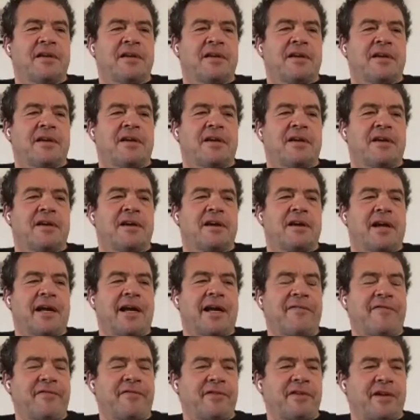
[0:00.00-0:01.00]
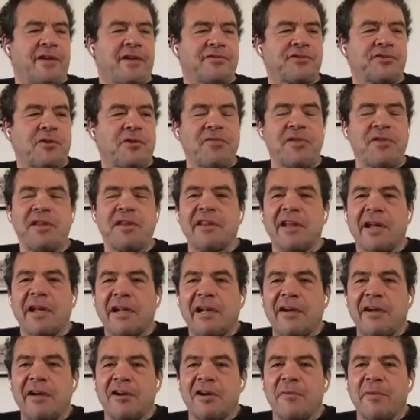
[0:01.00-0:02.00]
I have something that I learned
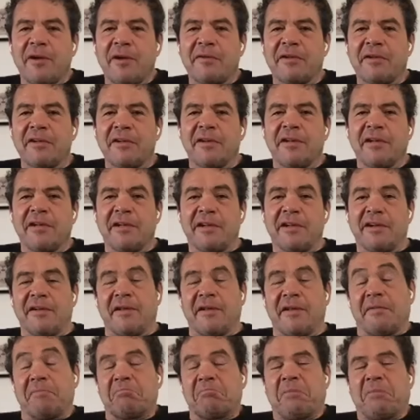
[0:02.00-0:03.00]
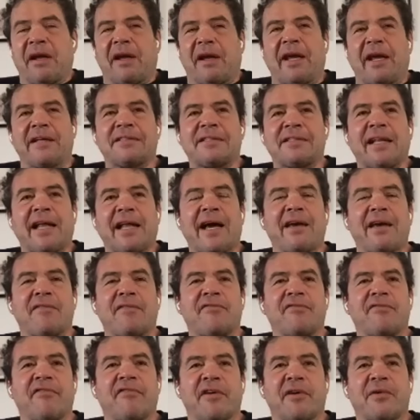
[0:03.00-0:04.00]
about my guess life
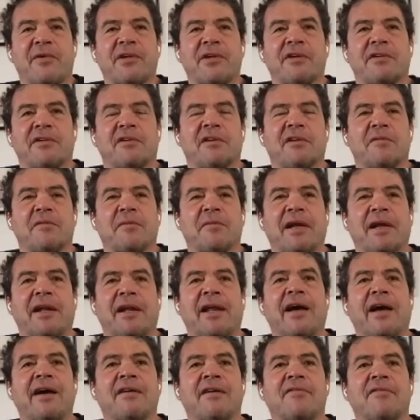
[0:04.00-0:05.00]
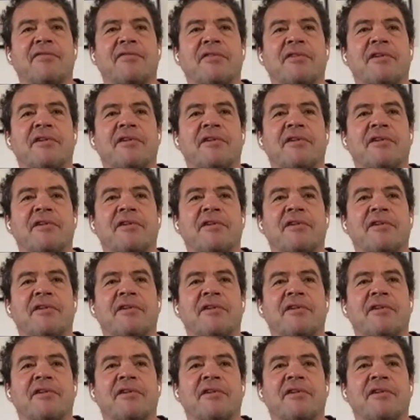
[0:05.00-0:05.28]
very early in my life.